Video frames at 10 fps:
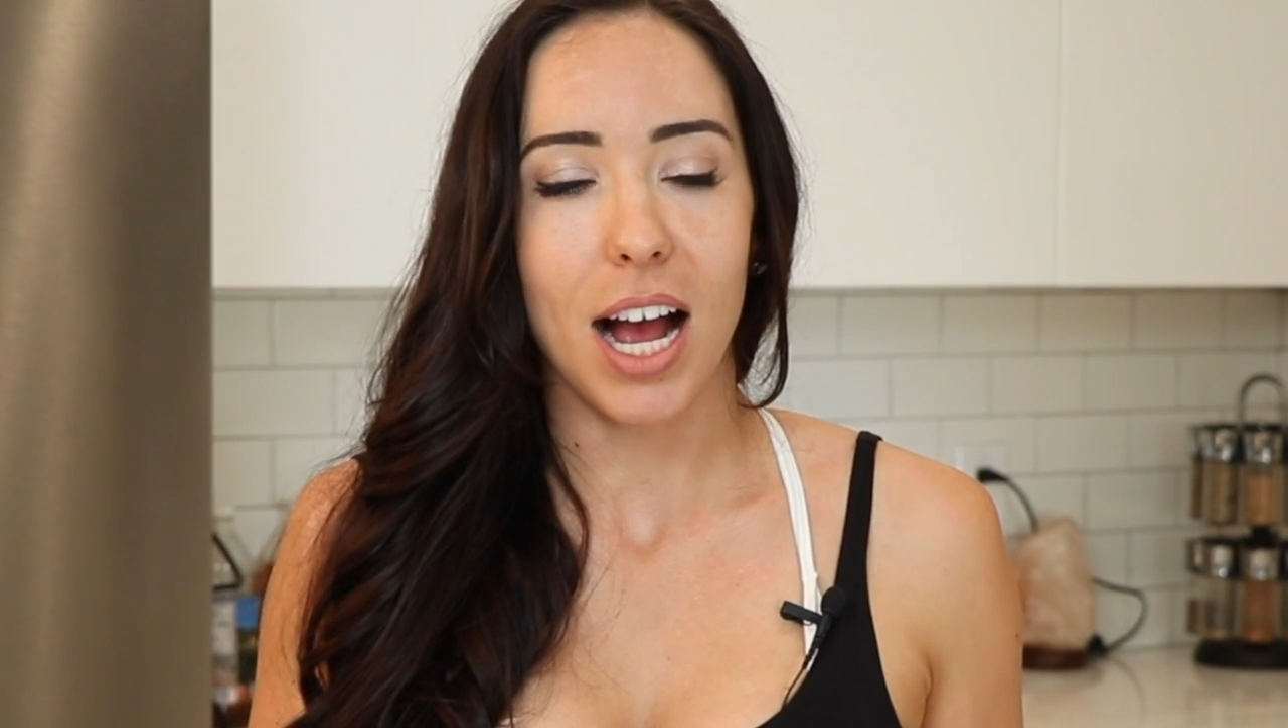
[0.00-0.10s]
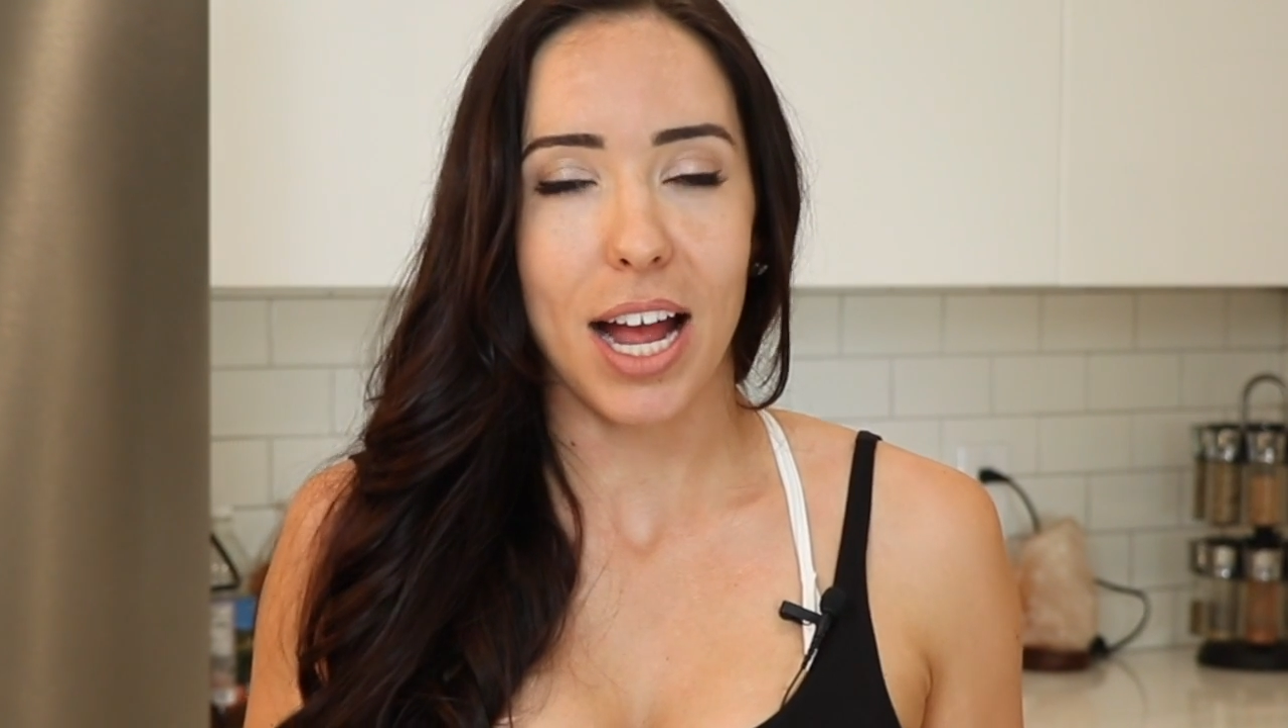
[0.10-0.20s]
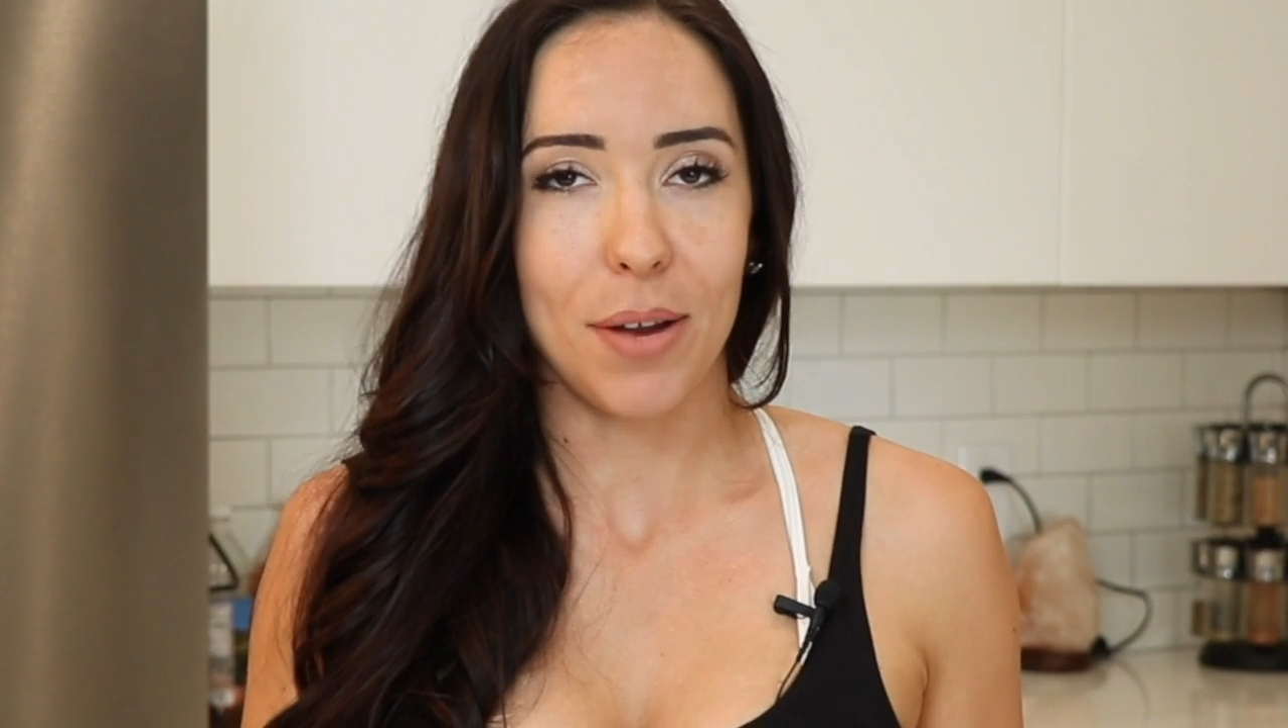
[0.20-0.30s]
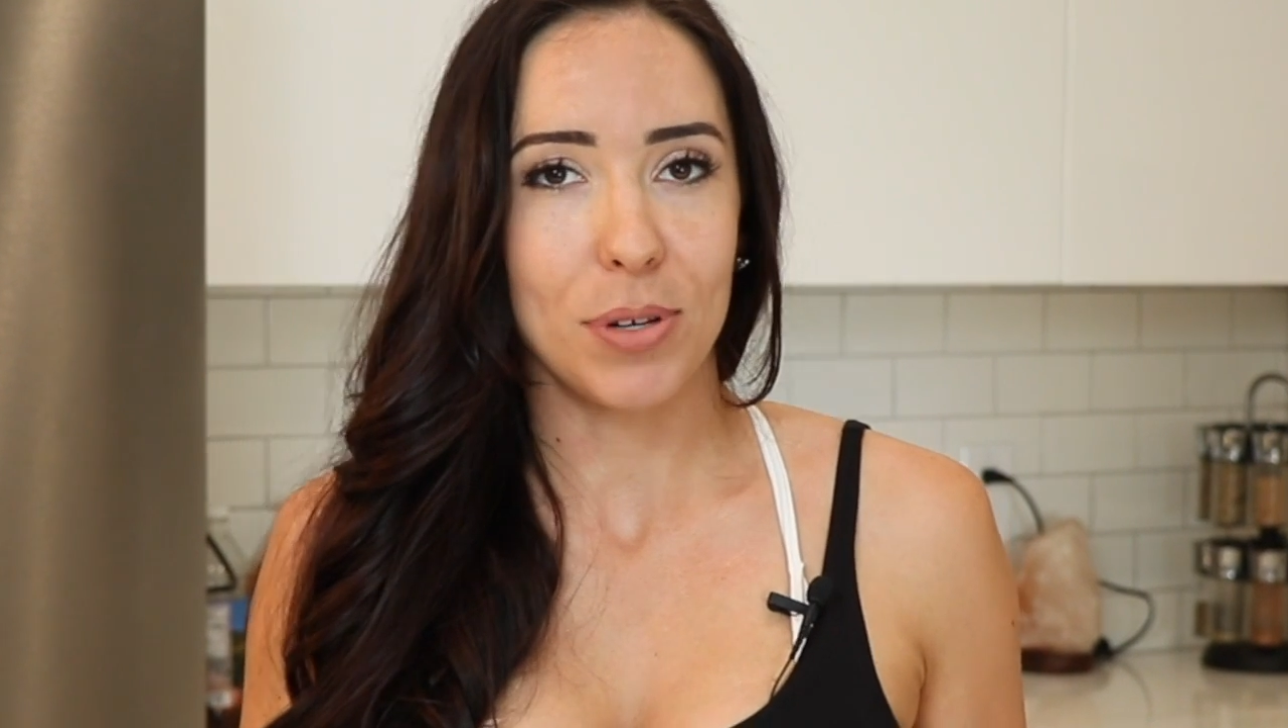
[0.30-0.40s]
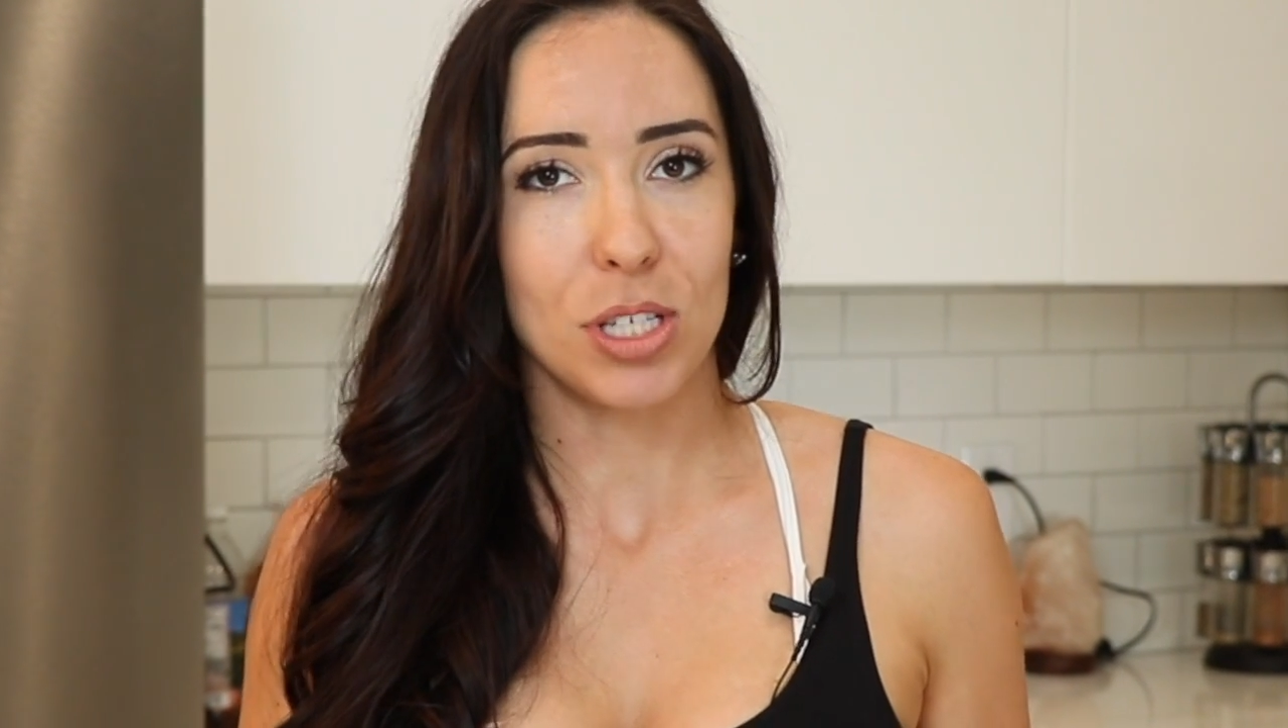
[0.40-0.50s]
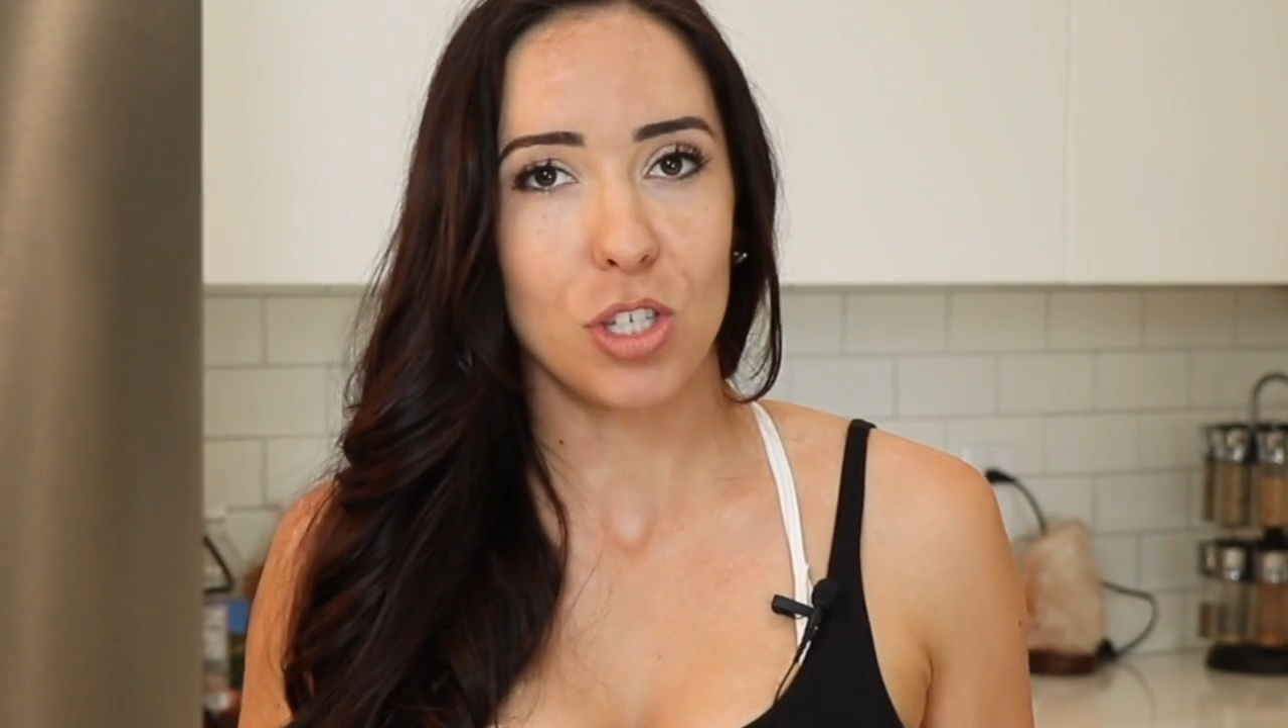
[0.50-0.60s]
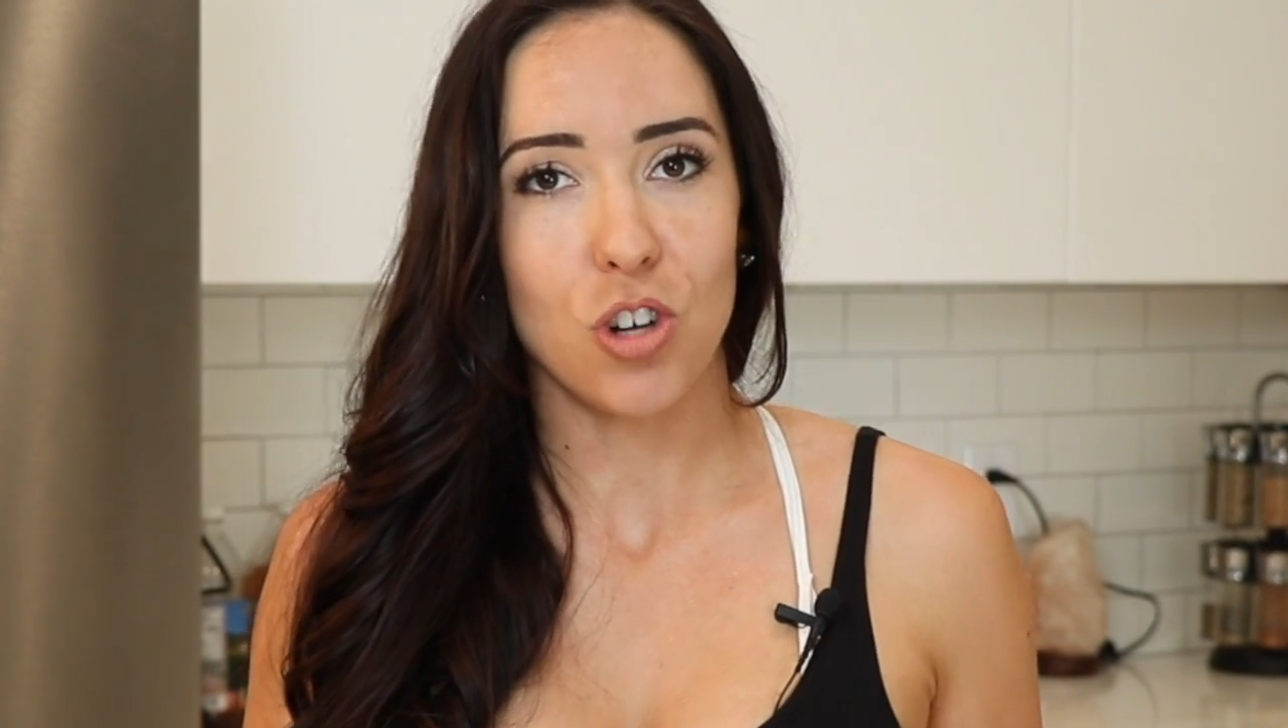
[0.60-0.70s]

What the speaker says: I was